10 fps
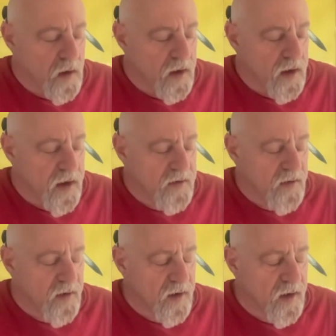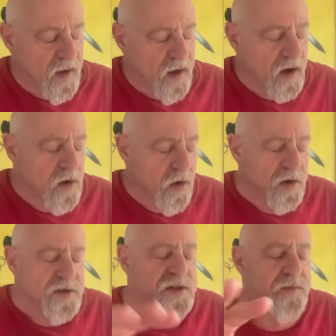It
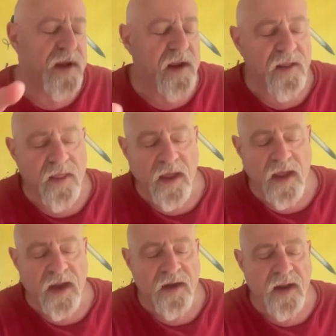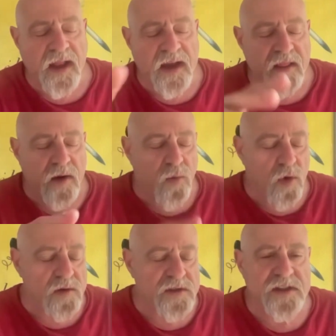occurs to me that Anything
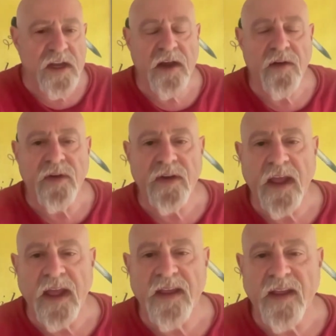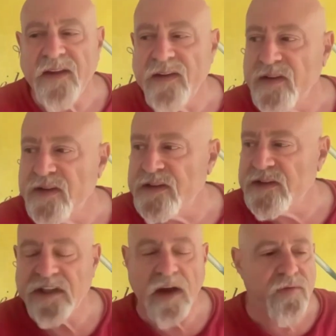World is kind of attacking
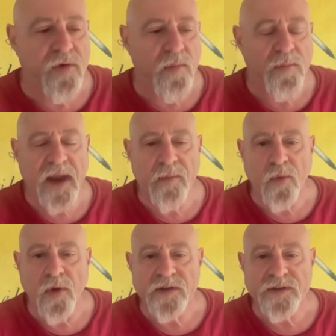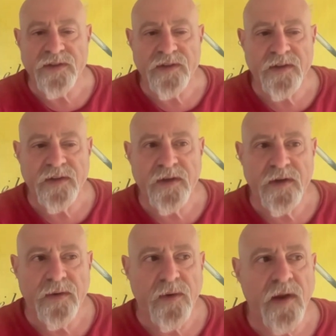several pain points,
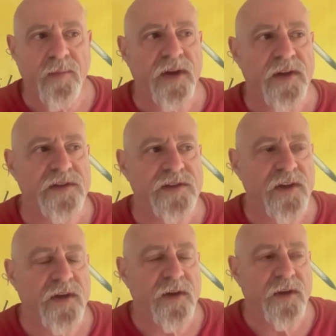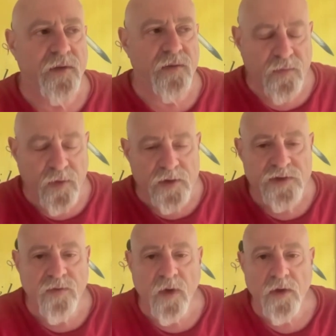right? Because first
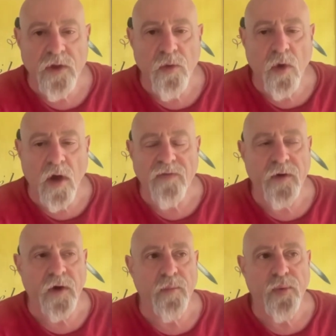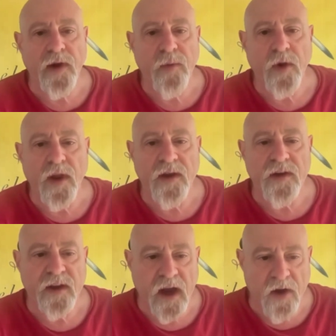of all, you offer pre-rigged
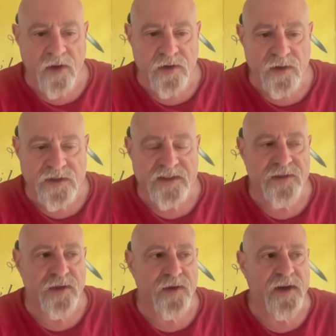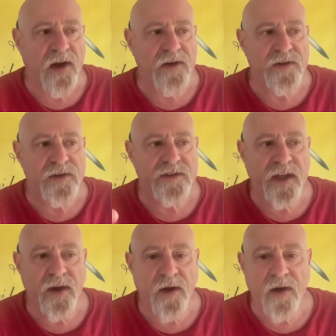characters. These are characters that
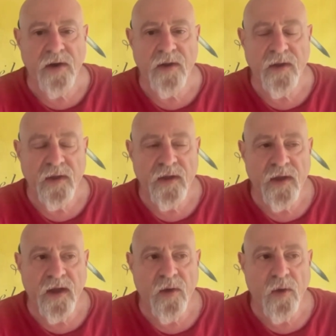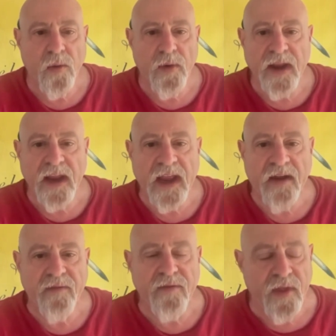are already
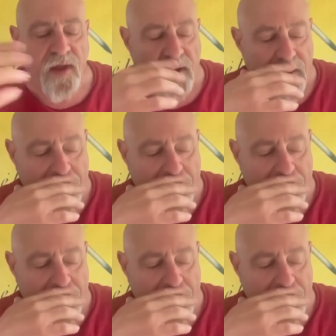have the